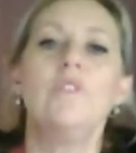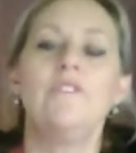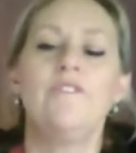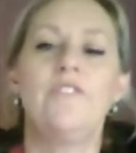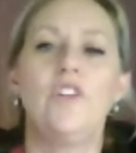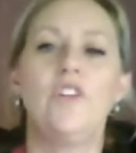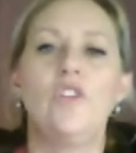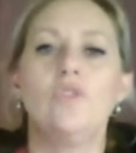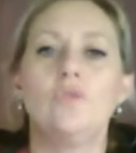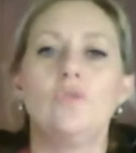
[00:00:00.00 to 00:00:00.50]

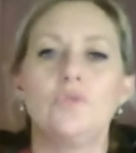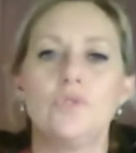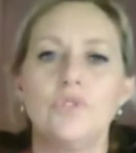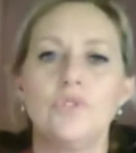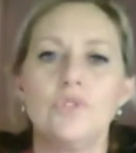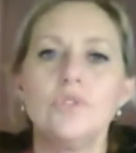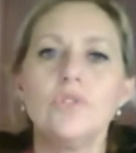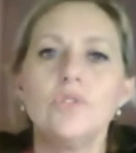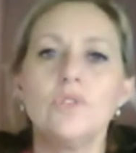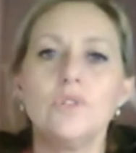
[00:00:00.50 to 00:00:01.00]

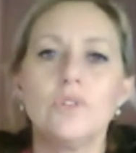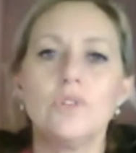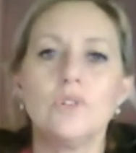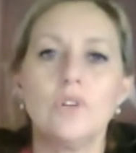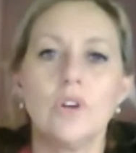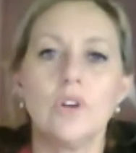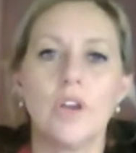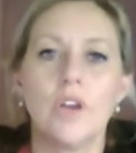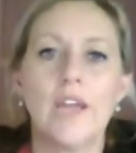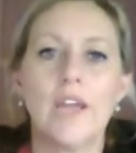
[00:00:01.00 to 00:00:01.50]
feels.
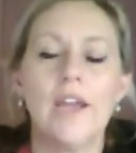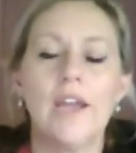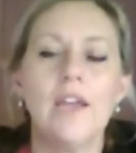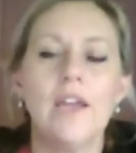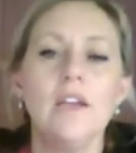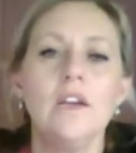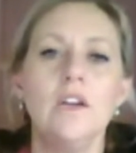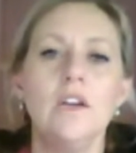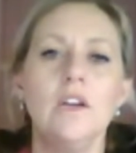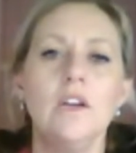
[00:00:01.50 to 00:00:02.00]

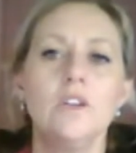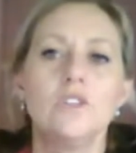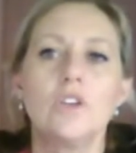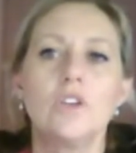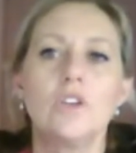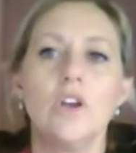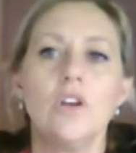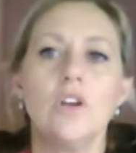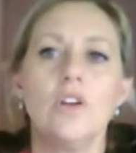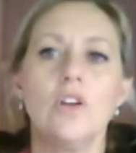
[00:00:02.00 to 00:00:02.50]
Okay.
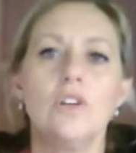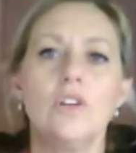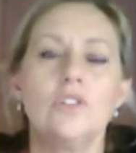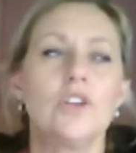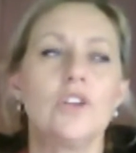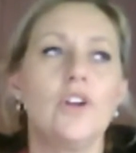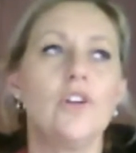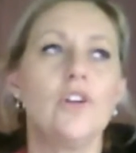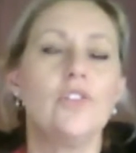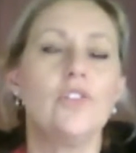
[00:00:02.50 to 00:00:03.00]
So,
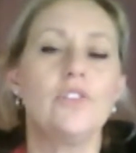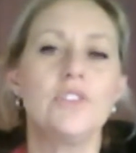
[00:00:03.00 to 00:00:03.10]
so the